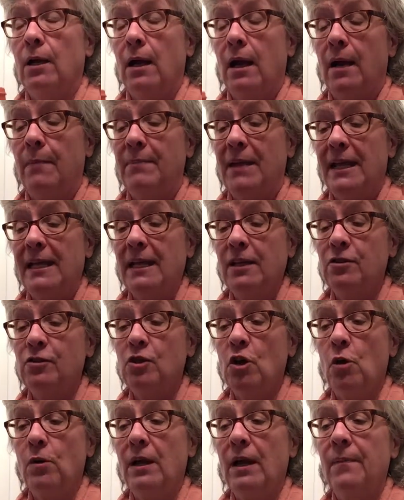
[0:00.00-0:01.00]
baking
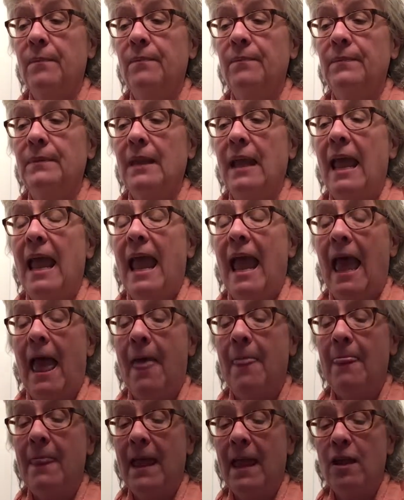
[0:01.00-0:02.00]
soda,
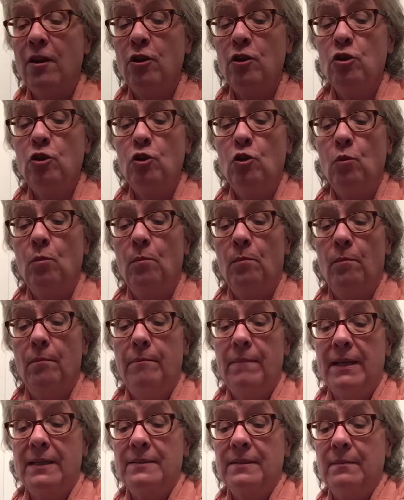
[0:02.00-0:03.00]
and then you
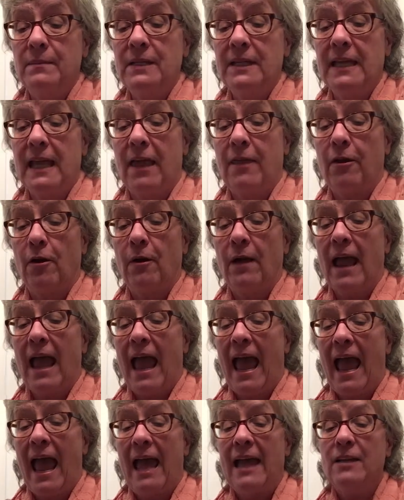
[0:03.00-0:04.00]
mix them together
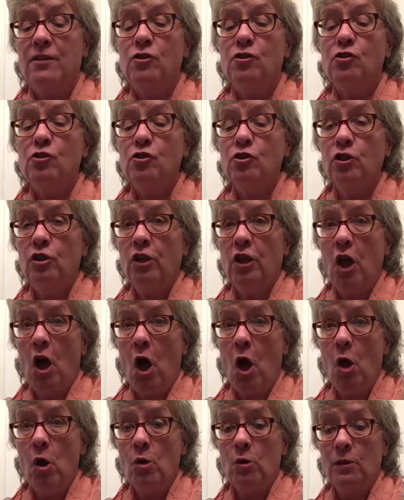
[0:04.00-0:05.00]
and
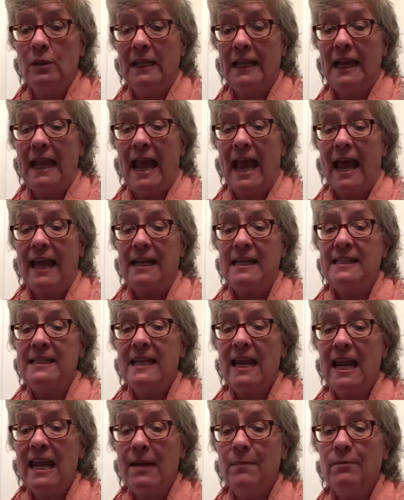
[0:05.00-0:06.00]
slowly add a
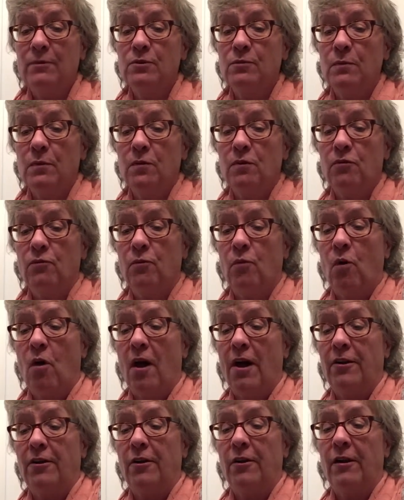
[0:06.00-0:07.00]
tablespoon of
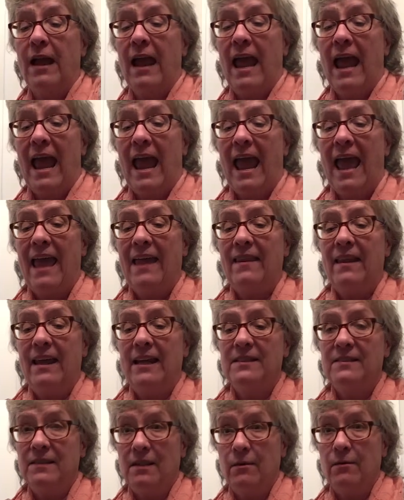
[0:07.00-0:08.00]
water, and
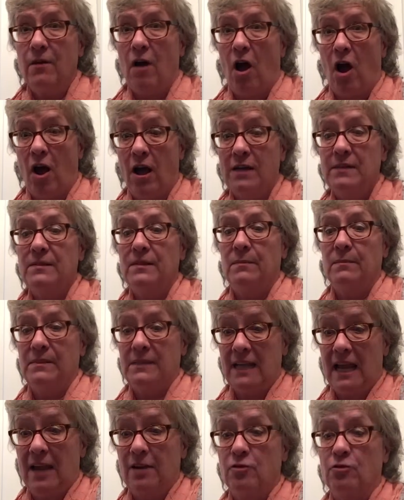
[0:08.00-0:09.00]
it's an awesome
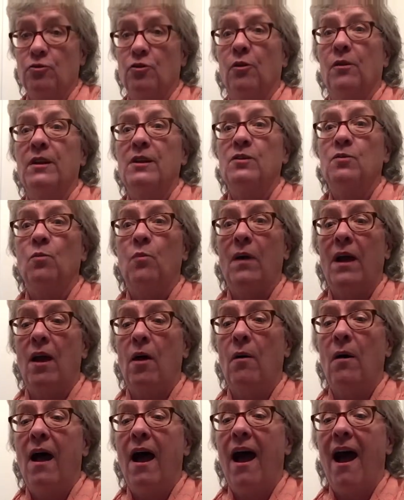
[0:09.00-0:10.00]
texture as
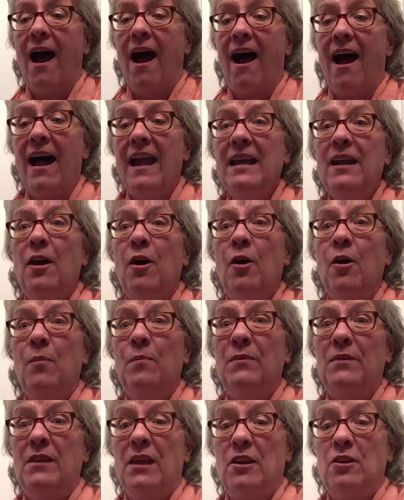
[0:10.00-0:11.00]
well. I
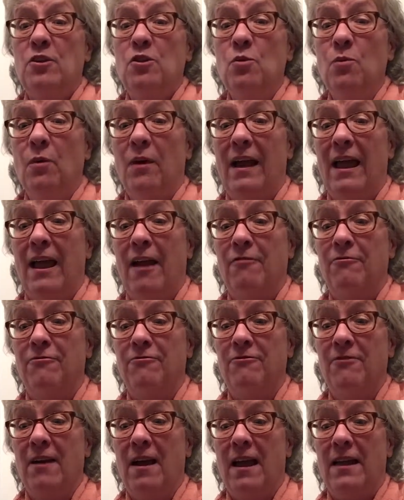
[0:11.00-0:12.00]
hope that you will have
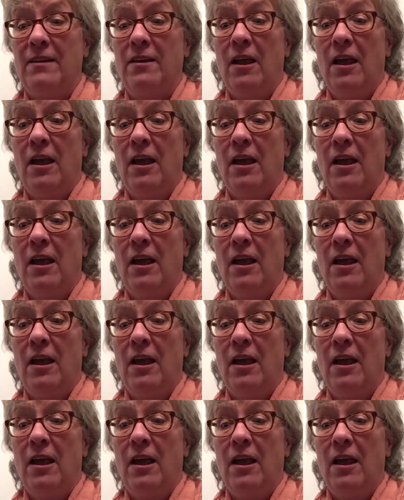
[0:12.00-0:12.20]
fun